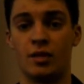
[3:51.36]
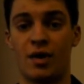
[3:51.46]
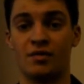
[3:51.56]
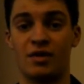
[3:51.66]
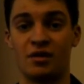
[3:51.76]

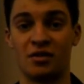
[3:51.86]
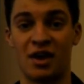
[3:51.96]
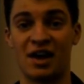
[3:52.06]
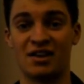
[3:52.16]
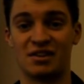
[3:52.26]
I've definitely
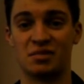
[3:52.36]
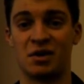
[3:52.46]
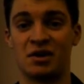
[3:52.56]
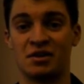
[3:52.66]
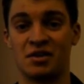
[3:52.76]
had
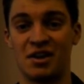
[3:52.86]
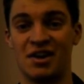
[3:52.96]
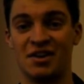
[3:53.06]
experience